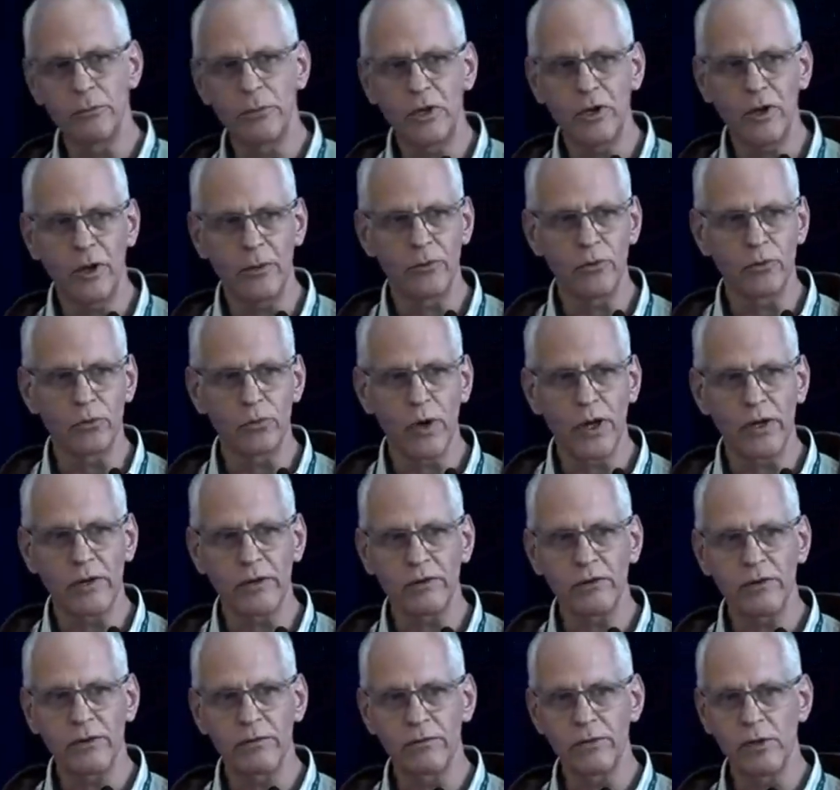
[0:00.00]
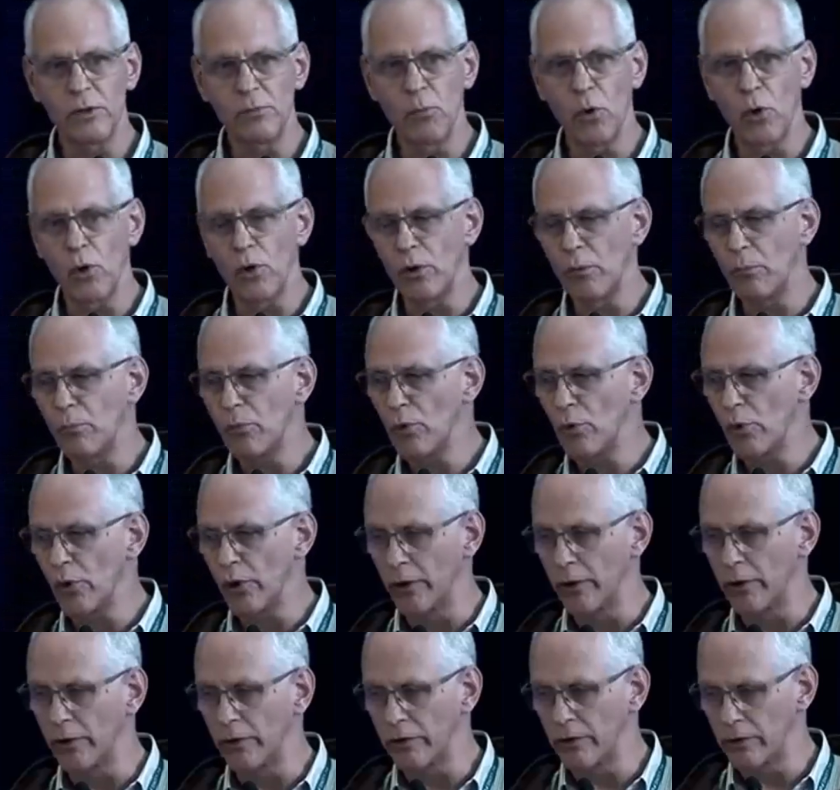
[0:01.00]
becomes relatively more
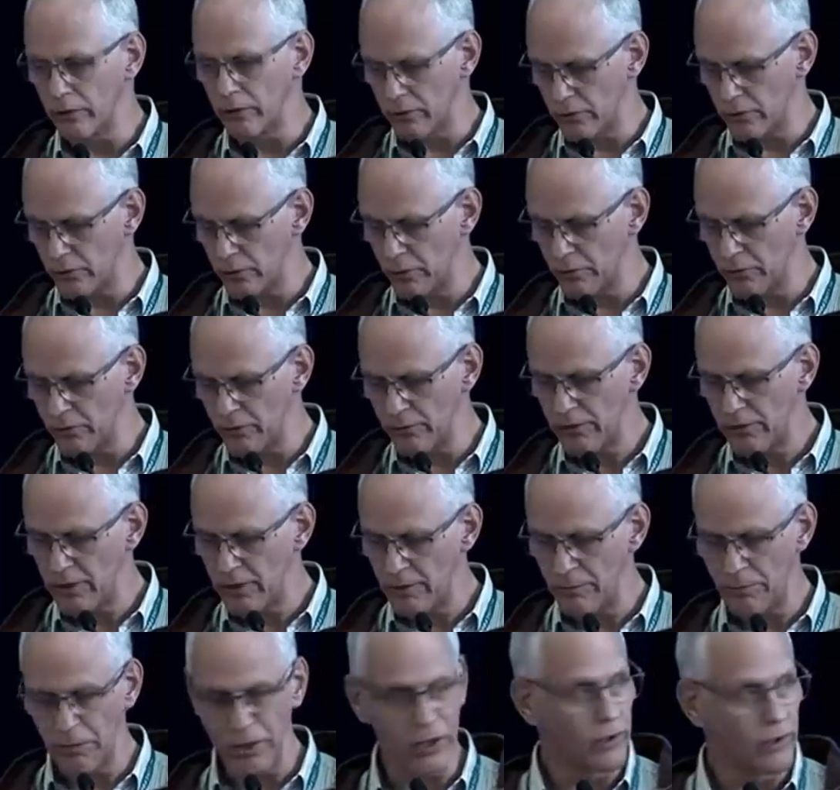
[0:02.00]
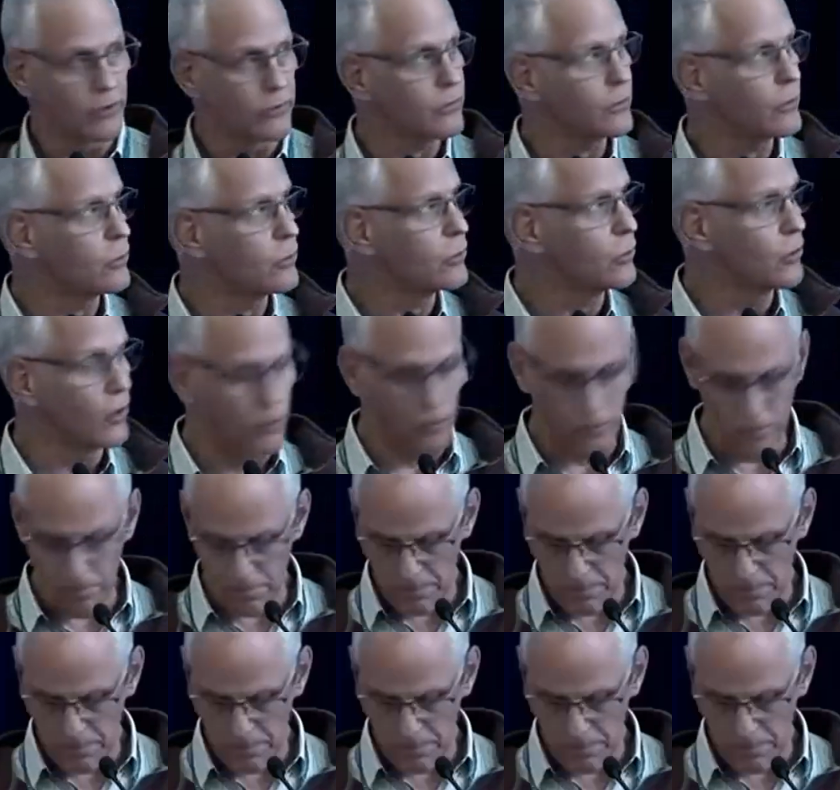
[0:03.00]
important in terms of keeping us cool.